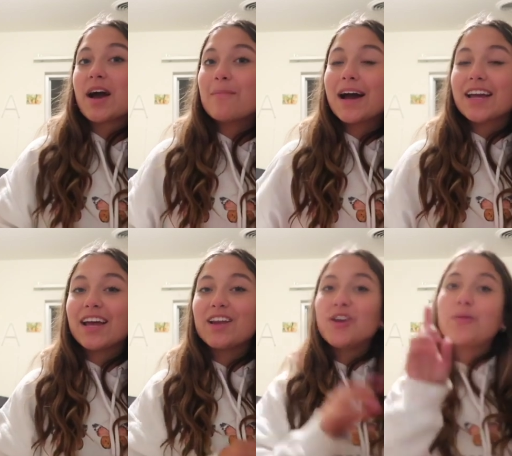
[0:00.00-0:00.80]
come back
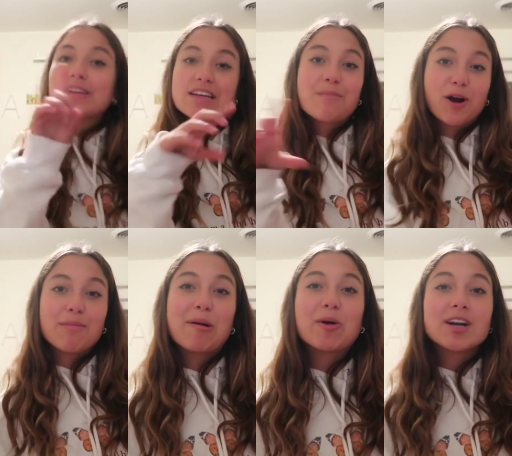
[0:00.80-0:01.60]
in. You guys can
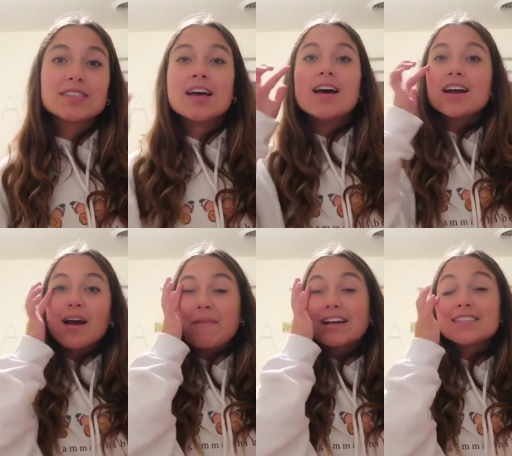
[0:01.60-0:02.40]
mark my words.
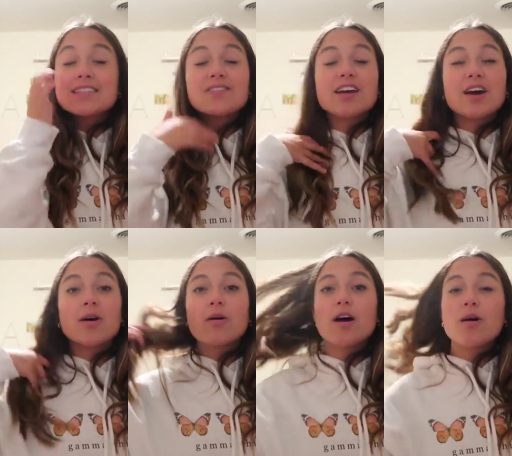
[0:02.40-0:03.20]
Come back to this
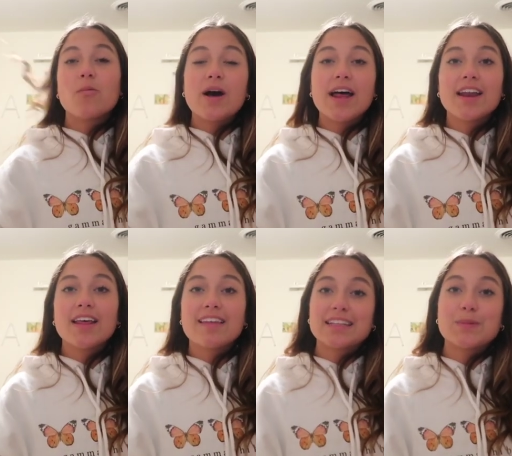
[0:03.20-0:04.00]
video
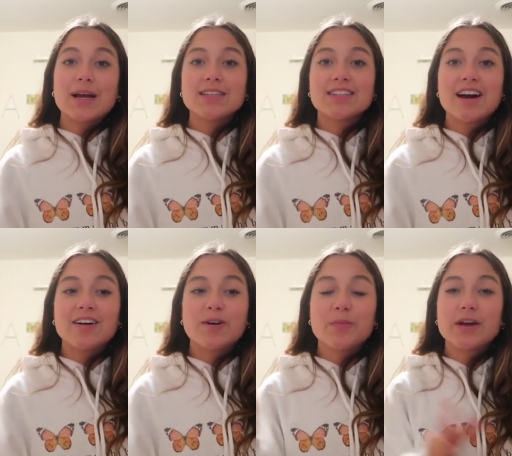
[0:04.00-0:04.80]
when that's back in
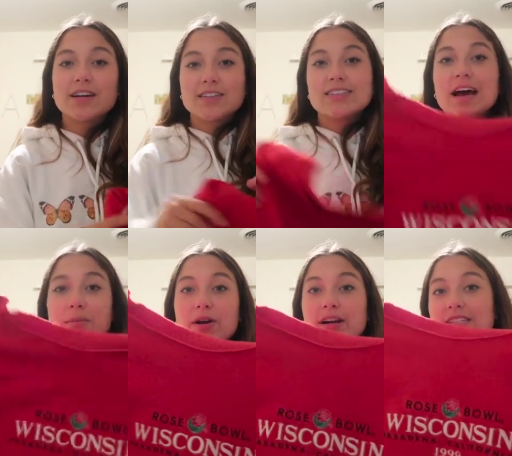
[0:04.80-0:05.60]
style because
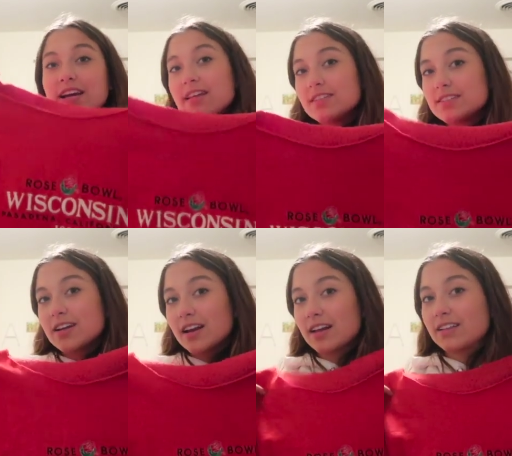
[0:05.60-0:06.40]
I'm predicting it. This is
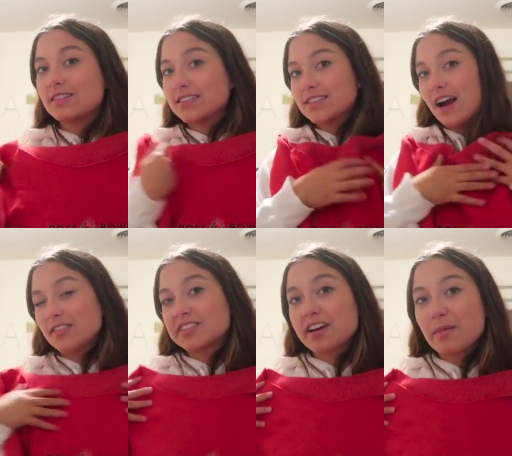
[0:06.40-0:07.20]
gonna, this style
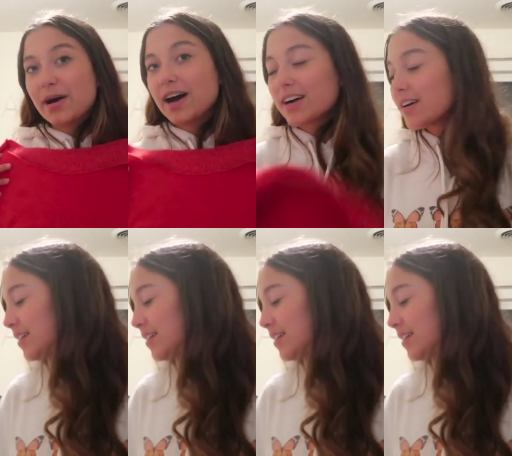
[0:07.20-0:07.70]
is gonna come back.